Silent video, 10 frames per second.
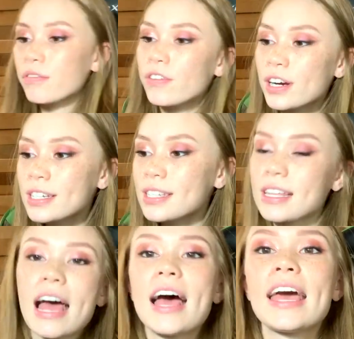At
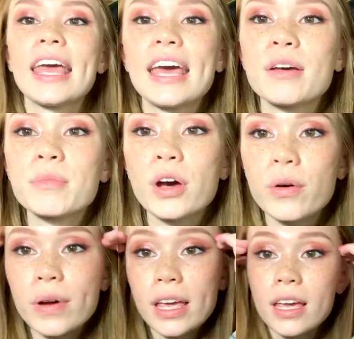first, I am
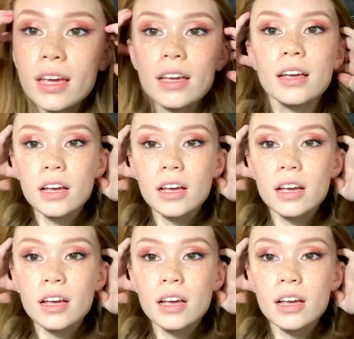going